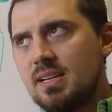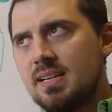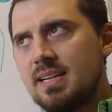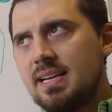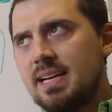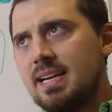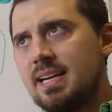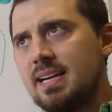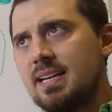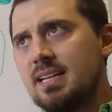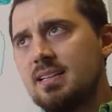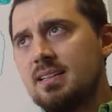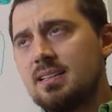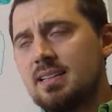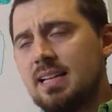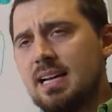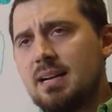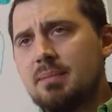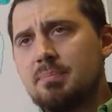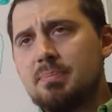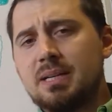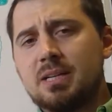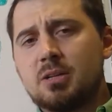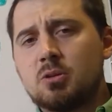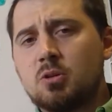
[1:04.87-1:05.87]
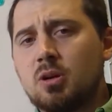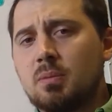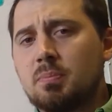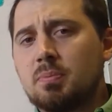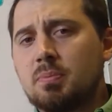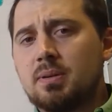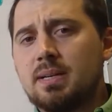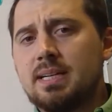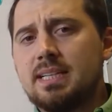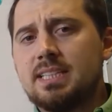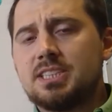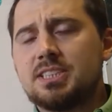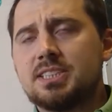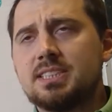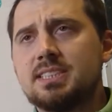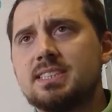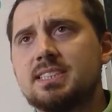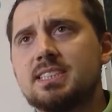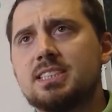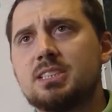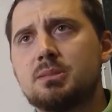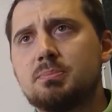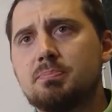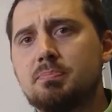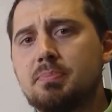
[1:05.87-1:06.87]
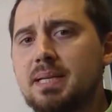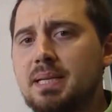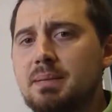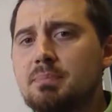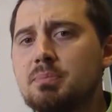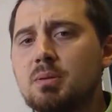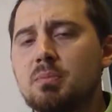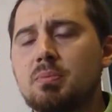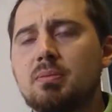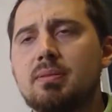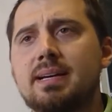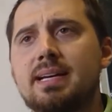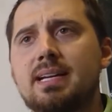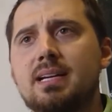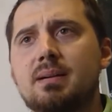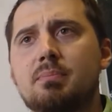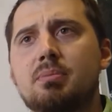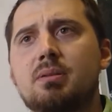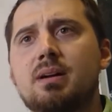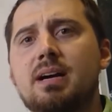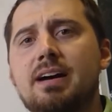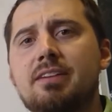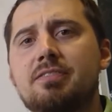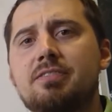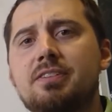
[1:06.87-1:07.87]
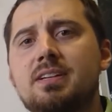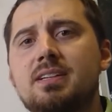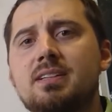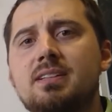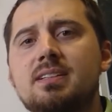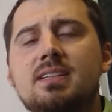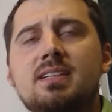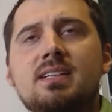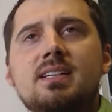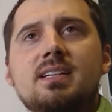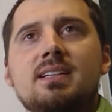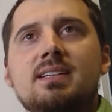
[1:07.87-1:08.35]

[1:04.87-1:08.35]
and a lot of big corporations. It's people, planet, profit.